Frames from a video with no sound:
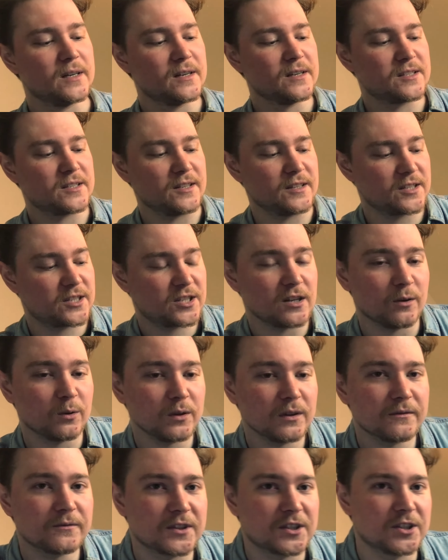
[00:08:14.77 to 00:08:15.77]
So the
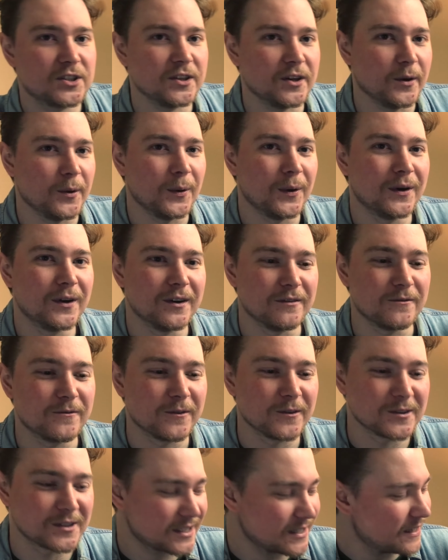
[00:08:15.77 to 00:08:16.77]
sole of the shoe,
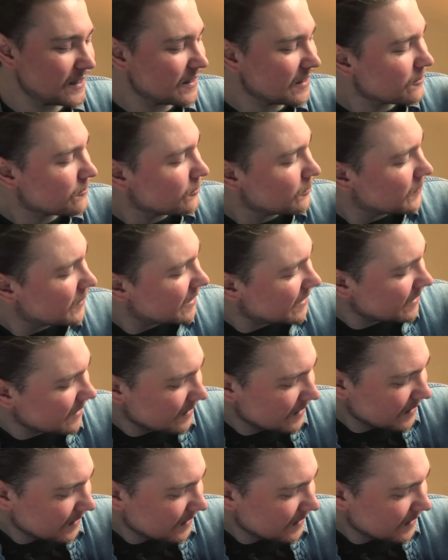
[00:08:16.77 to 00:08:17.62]
unfortunately for me,